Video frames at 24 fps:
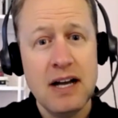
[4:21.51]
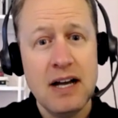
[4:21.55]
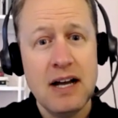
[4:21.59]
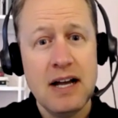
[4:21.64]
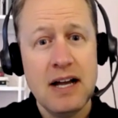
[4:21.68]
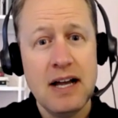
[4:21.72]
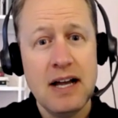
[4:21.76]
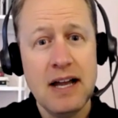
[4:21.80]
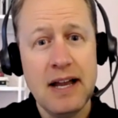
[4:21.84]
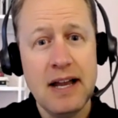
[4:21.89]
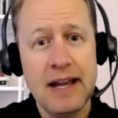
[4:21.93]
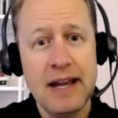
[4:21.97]

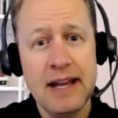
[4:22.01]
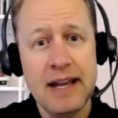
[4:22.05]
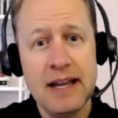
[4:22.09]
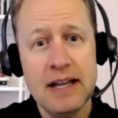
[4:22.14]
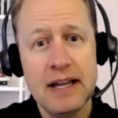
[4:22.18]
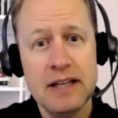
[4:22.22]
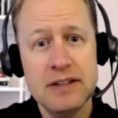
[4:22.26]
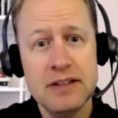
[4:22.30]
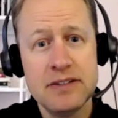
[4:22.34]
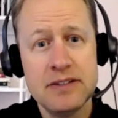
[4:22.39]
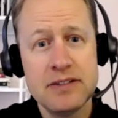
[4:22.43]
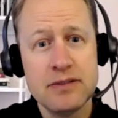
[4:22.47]

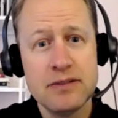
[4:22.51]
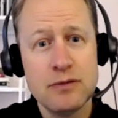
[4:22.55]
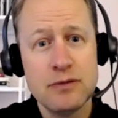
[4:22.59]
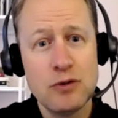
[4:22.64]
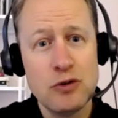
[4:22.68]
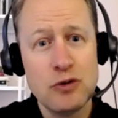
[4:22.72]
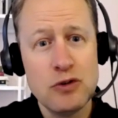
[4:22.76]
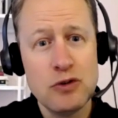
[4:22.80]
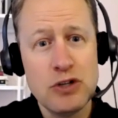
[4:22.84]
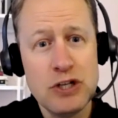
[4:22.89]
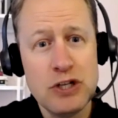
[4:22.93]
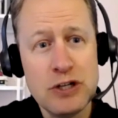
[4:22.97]
and
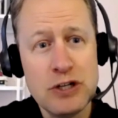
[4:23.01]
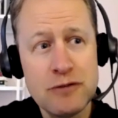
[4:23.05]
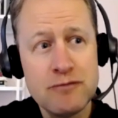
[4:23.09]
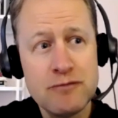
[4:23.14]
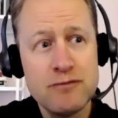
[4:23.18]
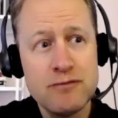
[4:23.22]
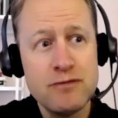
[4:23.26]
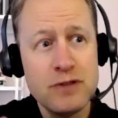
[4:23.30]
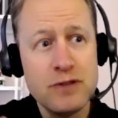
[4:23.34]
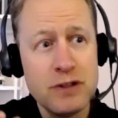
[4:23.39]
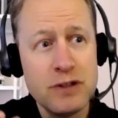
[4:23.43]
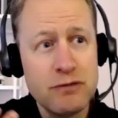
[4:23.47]

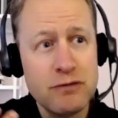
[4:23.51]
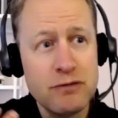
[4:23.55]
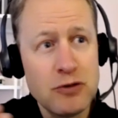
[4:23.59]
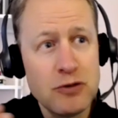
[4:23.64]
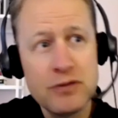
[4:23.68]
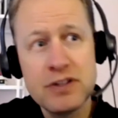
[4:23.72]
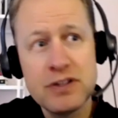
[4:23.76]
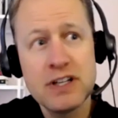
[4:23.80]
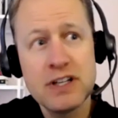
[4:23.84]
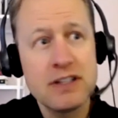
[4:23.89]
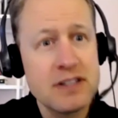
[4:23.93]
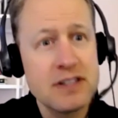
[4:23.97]
if you
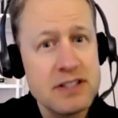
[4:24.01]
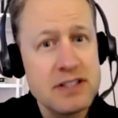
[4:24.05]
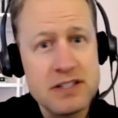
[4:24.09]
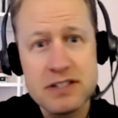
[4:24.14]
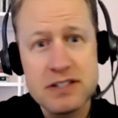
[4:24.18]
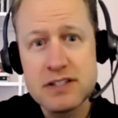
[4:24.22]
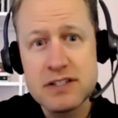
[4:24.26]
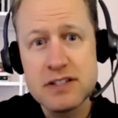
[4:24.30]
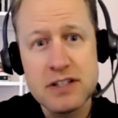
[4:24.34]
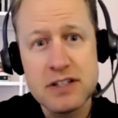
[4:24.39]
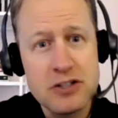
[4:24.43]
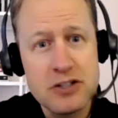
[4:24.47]
think this is
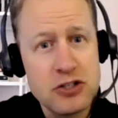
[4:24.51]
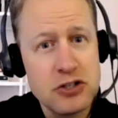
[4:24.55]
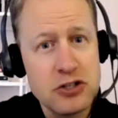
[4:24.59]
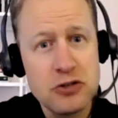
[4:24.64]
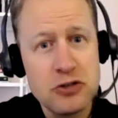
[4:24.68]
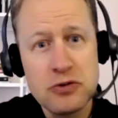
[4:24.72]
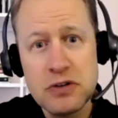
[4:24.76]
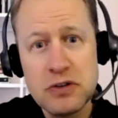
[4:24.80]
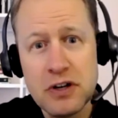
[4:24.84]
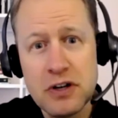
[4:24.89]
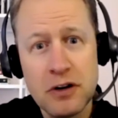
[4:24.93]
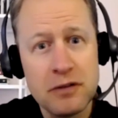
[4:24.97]
an
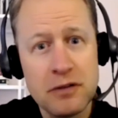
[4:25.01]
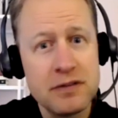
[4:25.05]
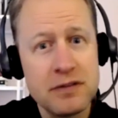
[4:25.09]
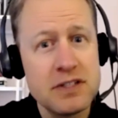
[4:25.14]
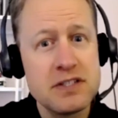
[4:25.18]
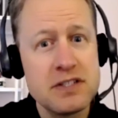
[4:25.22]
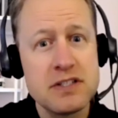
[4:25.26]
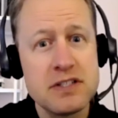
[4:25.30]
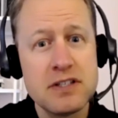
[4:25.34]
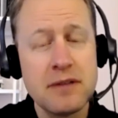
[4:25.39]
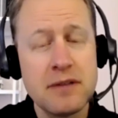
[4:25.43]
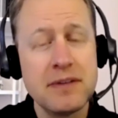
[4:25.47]
issue, if this
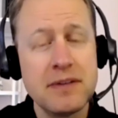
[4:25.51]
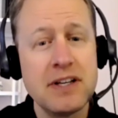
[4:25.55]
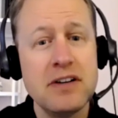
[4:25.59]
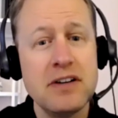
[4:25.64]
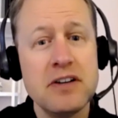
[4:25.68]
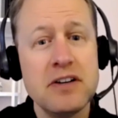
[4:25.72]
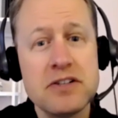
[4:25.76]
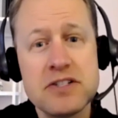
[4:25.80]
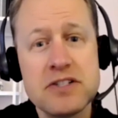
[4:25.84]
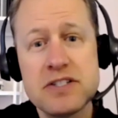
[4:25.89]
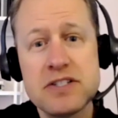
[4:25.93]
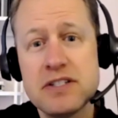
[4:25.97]
is something you're
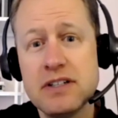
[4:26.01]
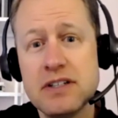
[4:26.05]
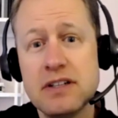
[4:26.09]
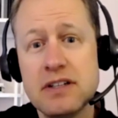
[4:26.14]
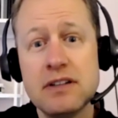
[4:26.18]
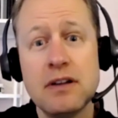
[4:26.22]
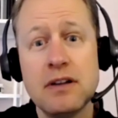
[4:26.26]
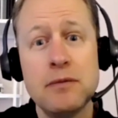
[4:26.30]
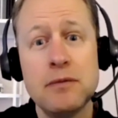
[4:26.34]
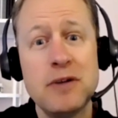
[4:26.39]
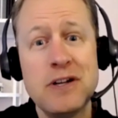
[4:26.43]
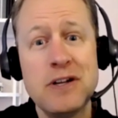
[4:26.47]
interested in,
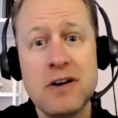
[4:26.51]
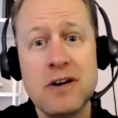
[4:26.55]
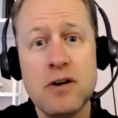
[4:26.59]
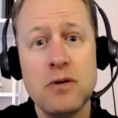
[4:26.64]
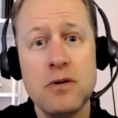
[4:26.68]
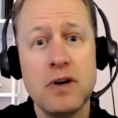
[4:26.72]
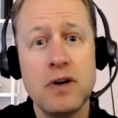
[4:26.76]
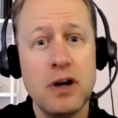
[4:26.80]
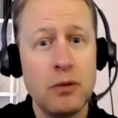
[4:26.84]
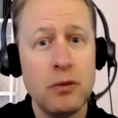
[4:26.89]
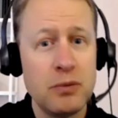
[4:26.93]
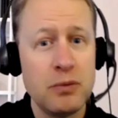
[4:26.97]
let me know
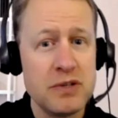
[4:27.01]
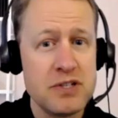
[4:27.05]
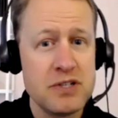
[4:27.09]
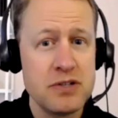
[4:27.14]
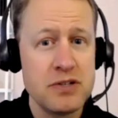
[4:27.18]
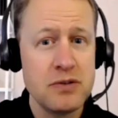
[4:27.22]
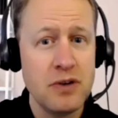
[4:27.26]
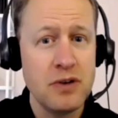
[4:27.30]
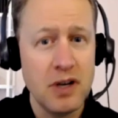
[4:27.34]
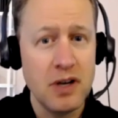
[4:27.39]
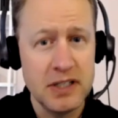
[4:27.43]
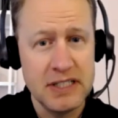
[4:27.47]
and I'll put
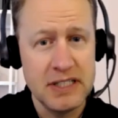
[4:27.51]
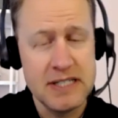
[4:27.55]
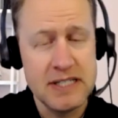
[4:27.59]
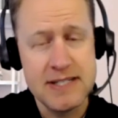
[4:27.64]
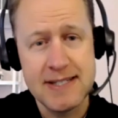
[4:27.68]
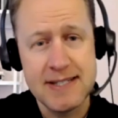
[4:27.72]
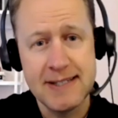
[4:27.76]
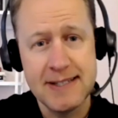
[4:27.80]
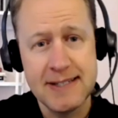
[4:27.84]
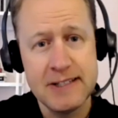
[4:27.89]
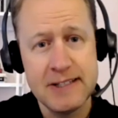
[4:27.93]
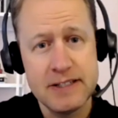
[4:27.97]
you on this
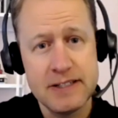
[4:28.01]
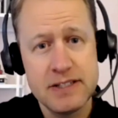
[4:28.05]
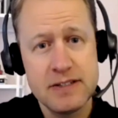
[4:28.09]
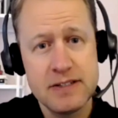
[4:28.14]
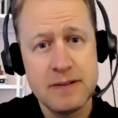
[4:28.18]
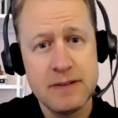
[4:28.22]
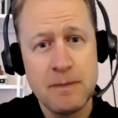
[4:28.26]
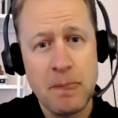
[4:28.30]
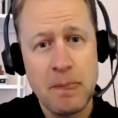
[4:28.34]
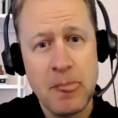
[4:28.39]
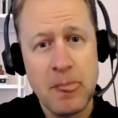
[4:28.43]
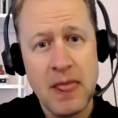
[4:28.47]
list.
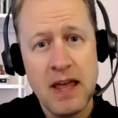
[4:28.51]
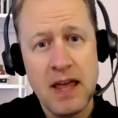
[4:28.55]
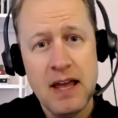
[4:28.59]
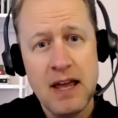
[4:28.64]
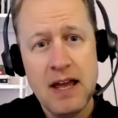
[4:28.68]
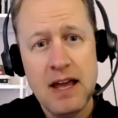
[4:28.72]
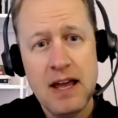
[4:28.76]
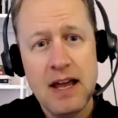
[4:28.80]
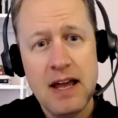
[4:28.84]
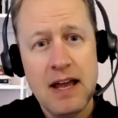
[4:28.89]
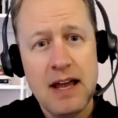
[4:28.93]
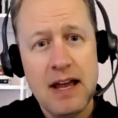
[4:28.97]

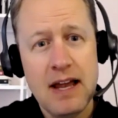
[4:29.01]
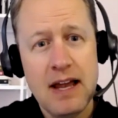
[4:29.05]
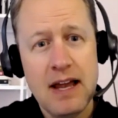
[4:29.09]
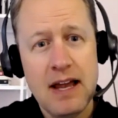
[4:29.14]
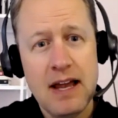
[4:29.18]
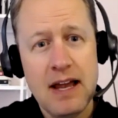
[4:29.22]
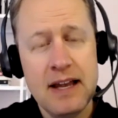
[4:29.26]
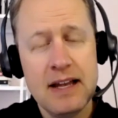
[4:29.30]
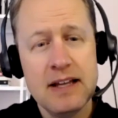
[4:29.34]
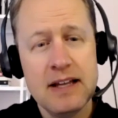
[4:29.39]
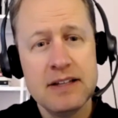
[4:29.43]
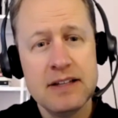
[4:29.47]

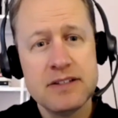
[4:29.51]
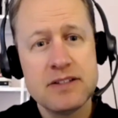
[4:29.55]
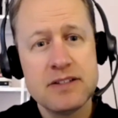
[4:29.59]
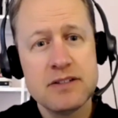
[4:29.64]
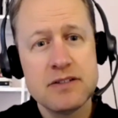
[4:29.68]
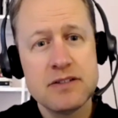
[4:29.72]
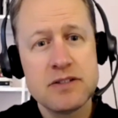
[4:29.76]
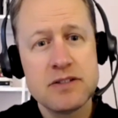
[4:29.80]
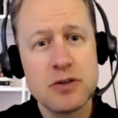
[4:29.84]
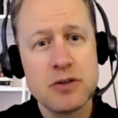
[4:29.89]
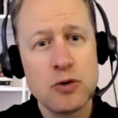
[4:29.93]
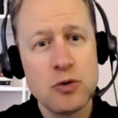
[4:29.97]
And
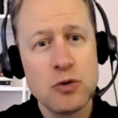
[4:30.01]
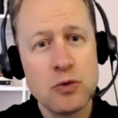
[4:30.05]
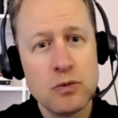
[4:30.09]
so